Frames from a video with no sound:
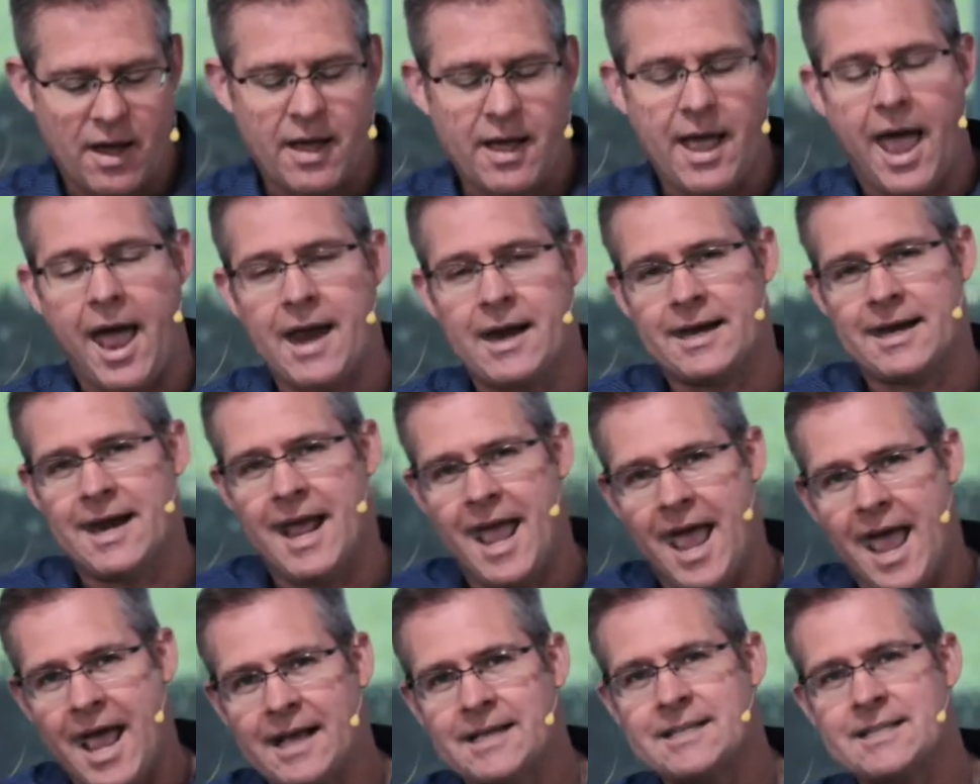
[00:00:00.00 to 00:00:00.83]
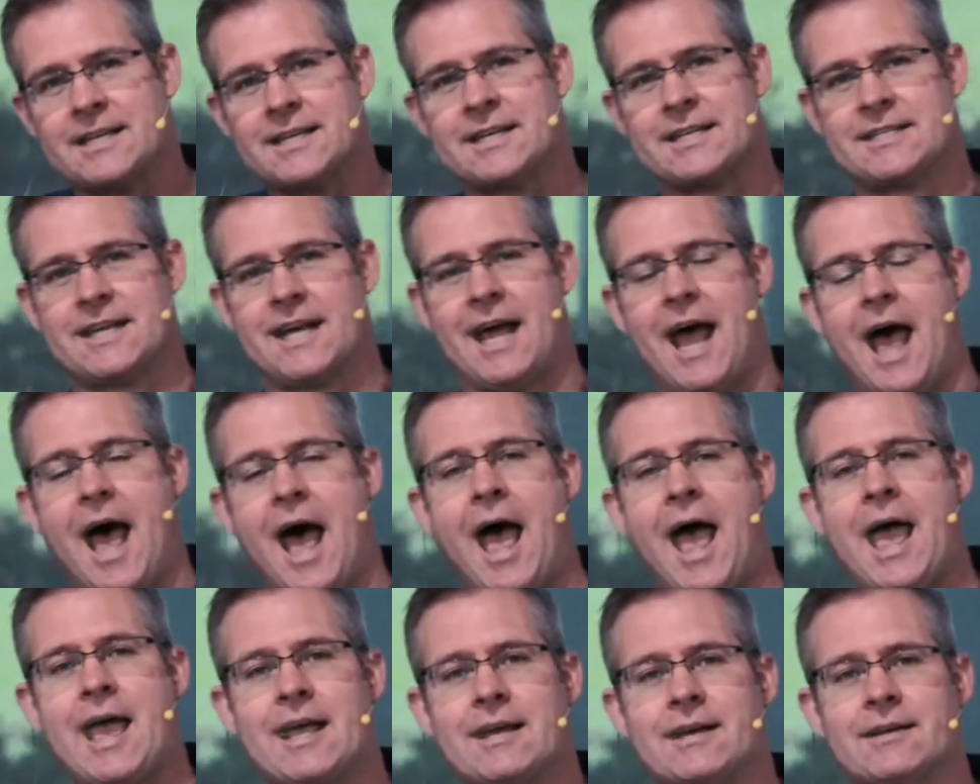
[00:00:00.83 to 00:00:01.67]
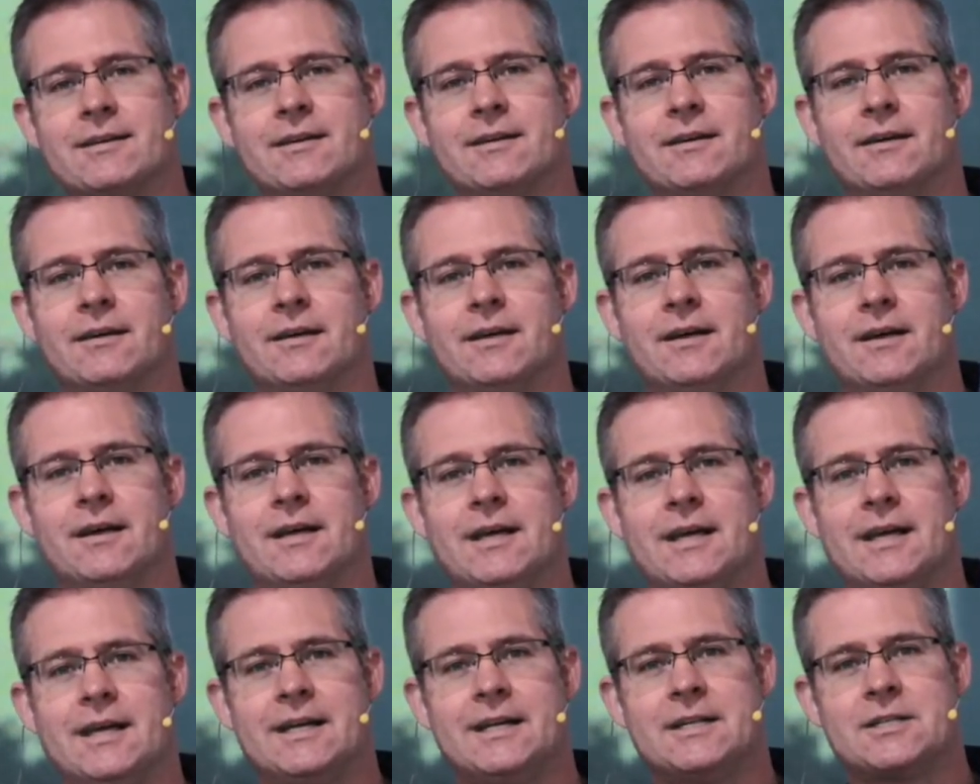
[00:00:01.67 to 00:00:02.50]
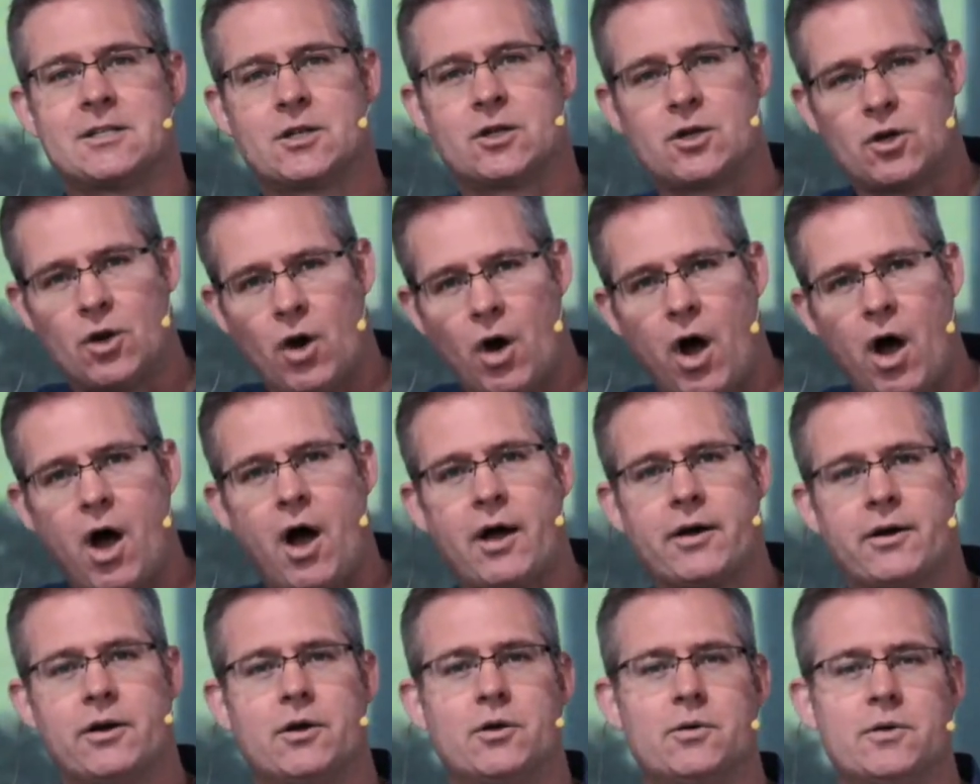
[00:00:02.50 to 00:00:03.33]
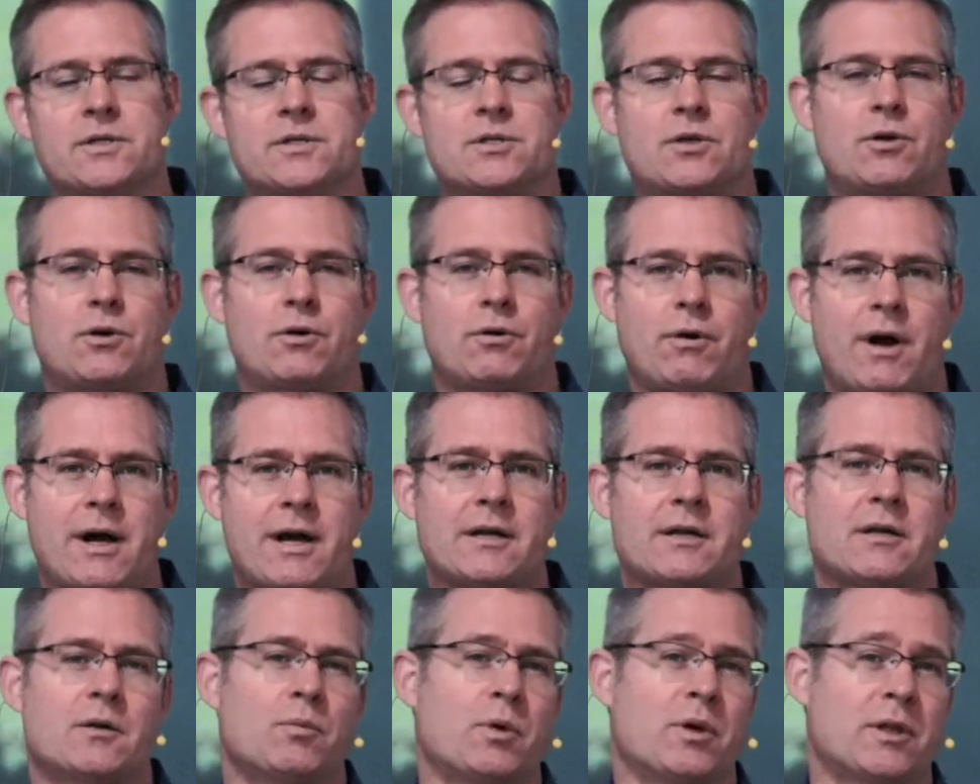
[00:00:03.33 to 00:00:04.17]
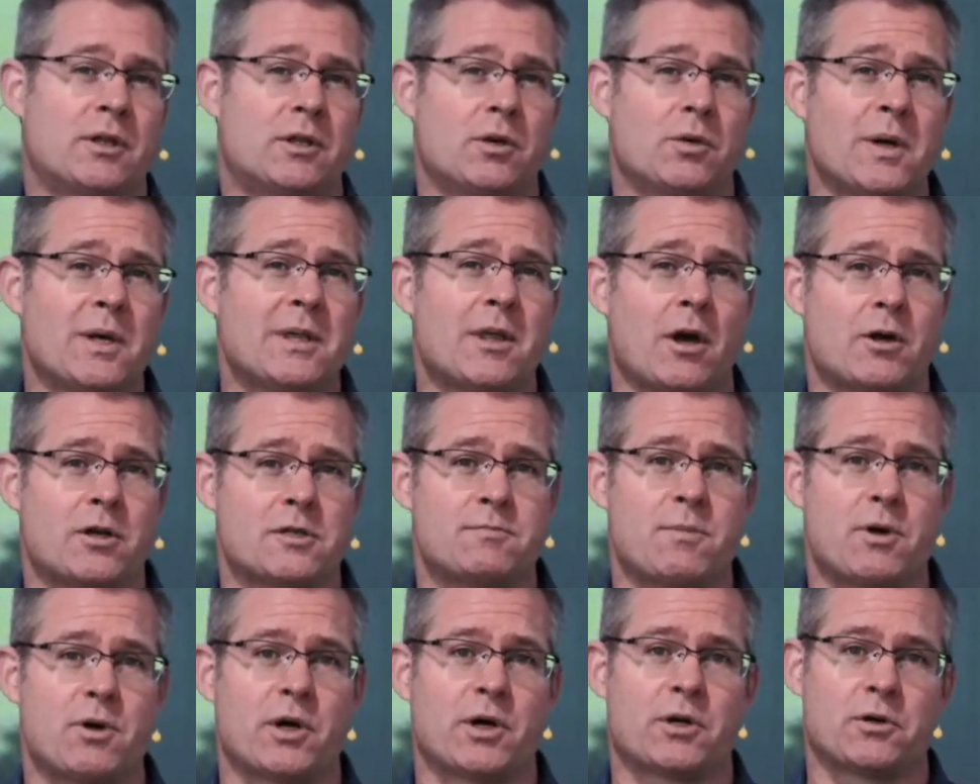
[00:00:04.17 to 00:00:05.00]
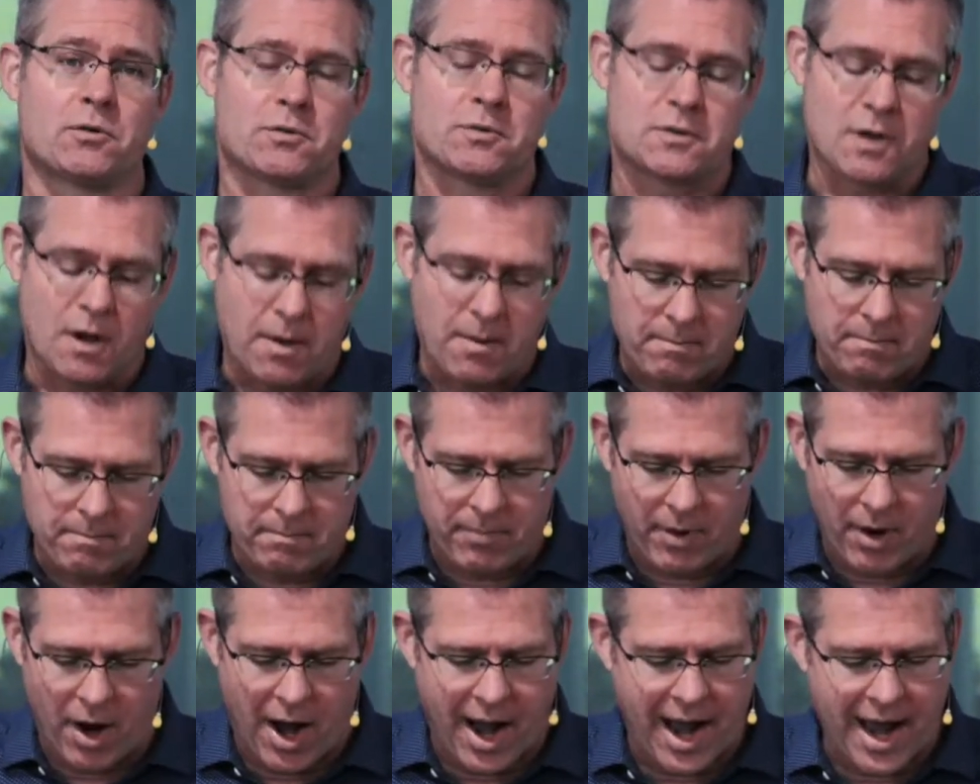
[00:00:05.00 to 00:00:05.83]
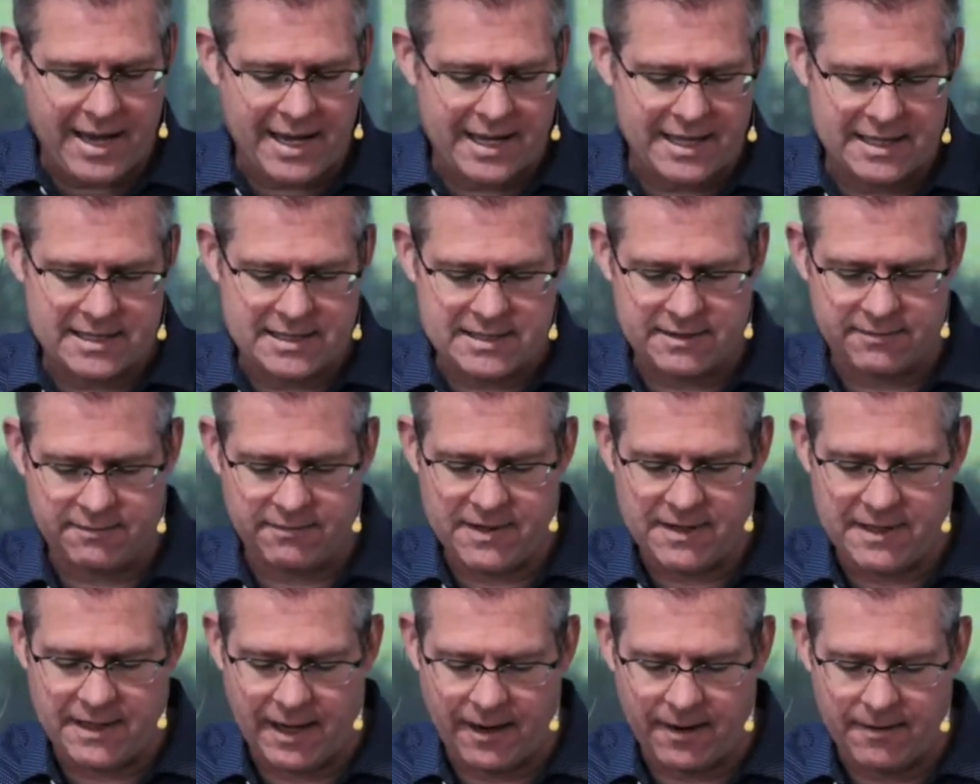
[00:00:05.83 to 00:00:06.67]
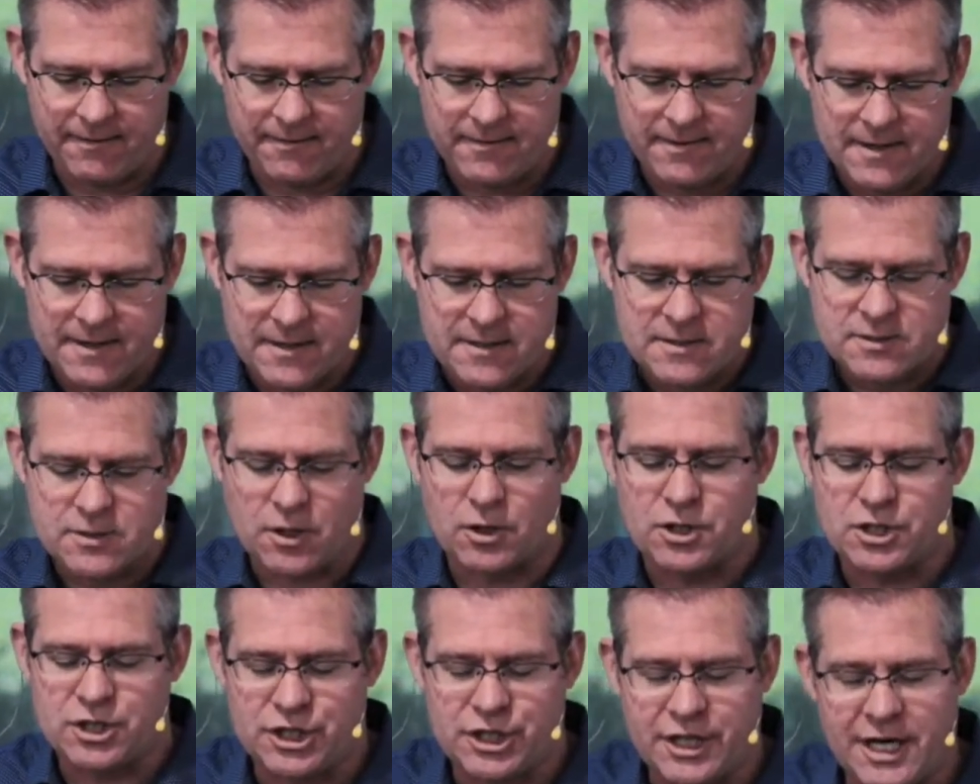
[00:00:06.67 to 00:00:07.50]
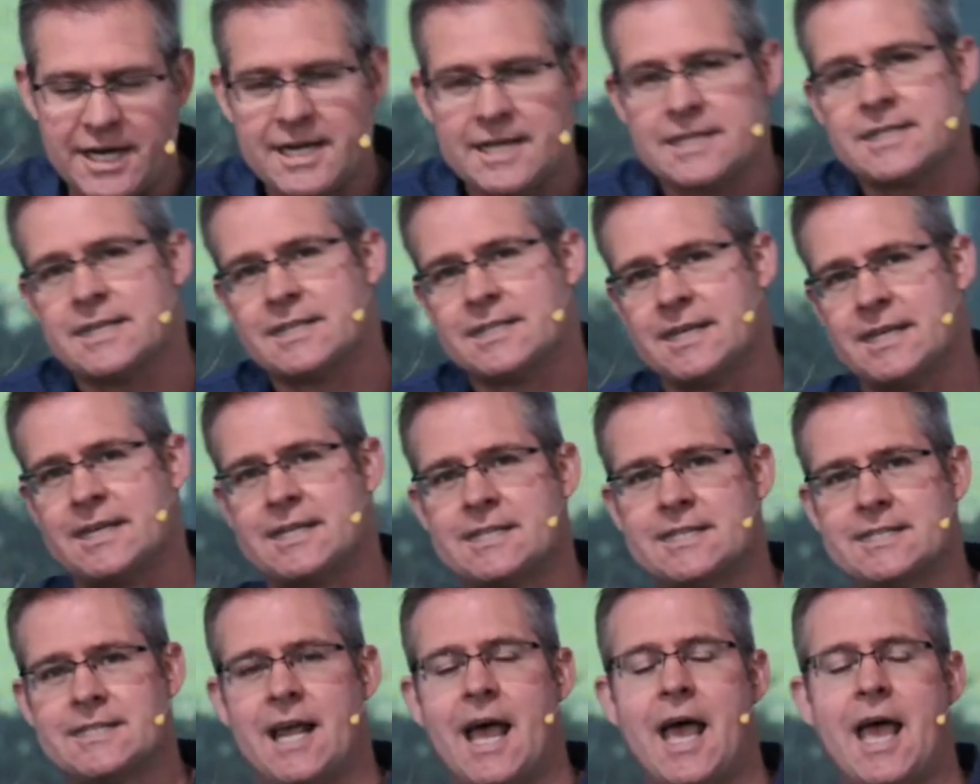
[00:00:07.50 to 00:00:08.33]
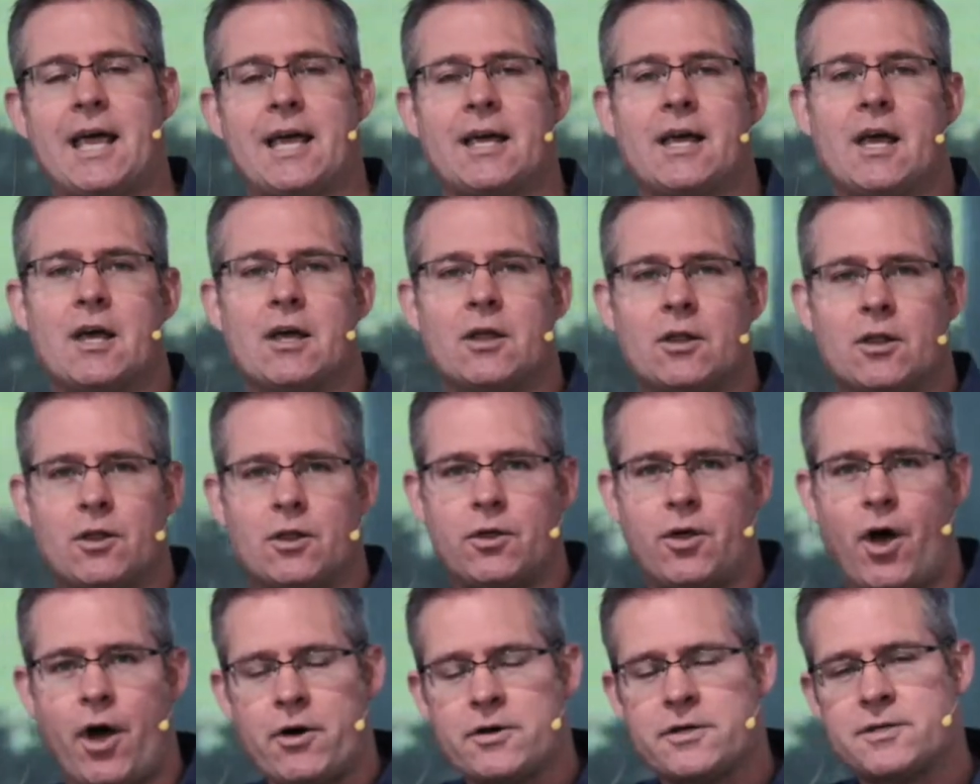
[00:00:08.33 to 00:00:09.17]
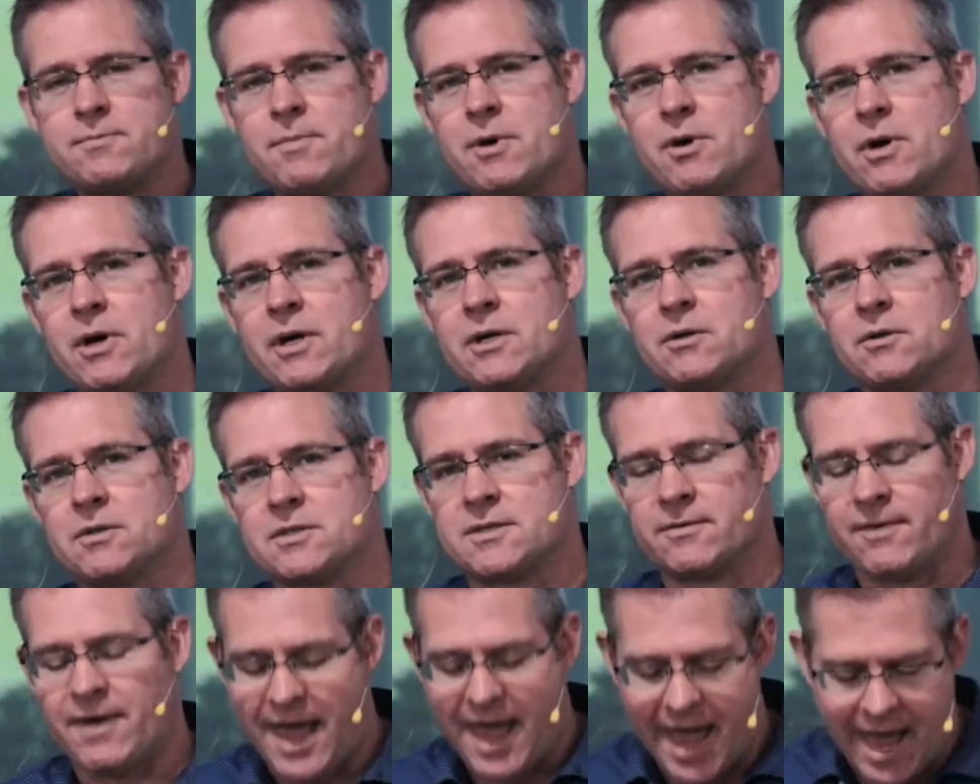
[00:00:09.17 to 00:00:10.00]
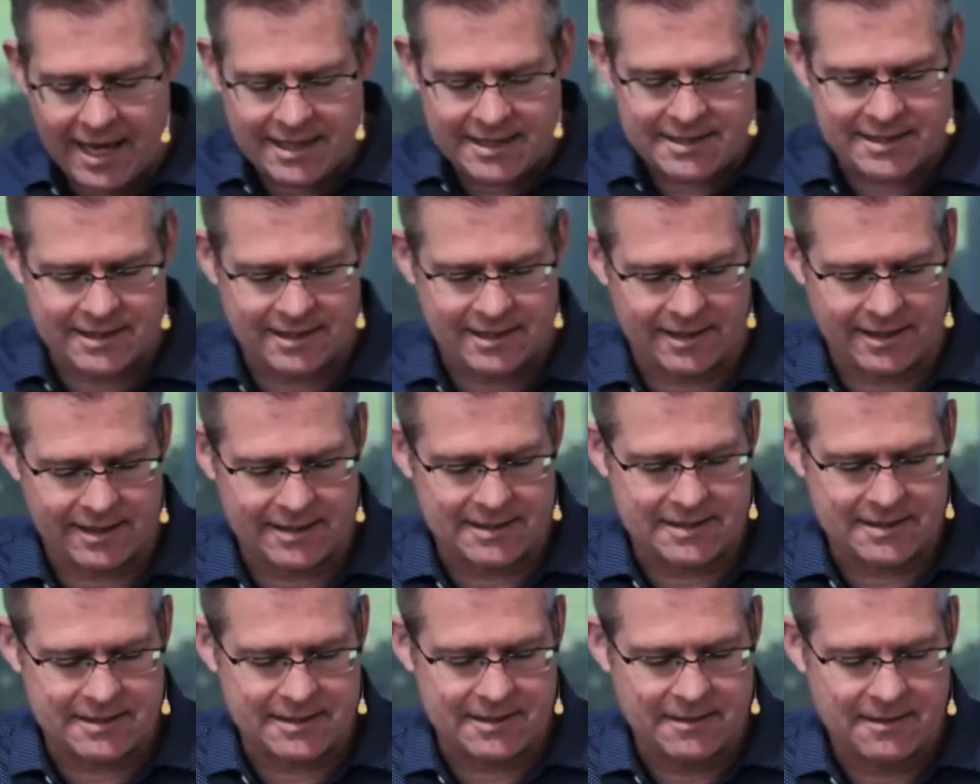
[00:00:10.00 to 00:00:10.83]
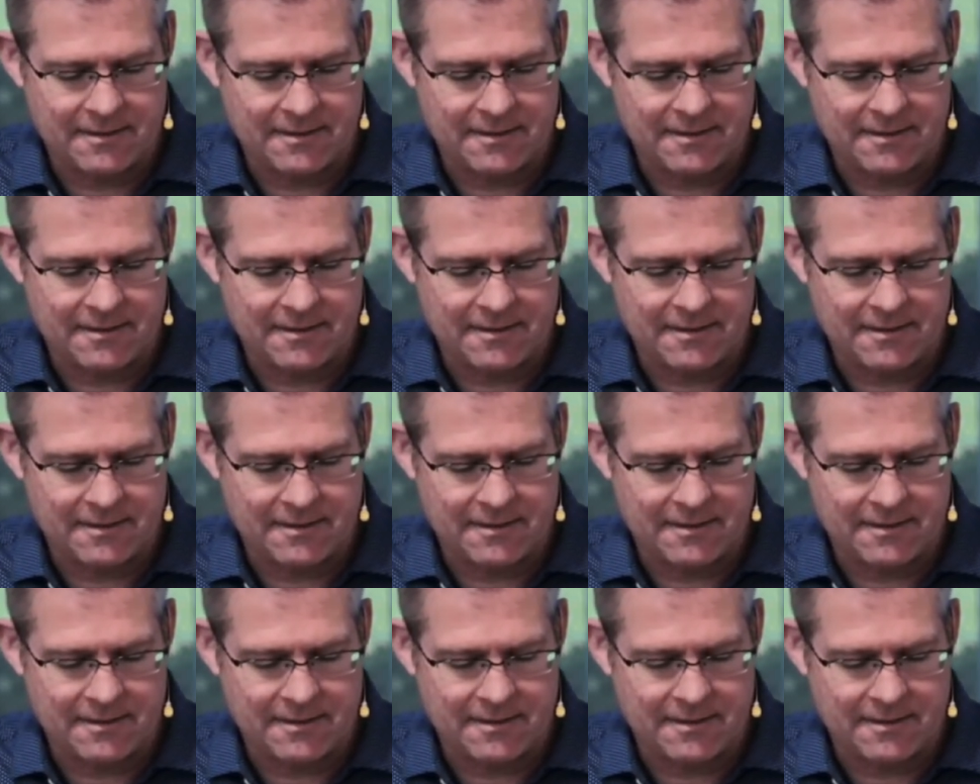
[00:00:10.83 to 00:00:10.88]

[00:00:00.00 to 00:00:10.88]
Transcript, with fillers: And in Exodus 8, it is God who is credited with doing those miracles by his finger. So Jesus is saying those miracles of Exodus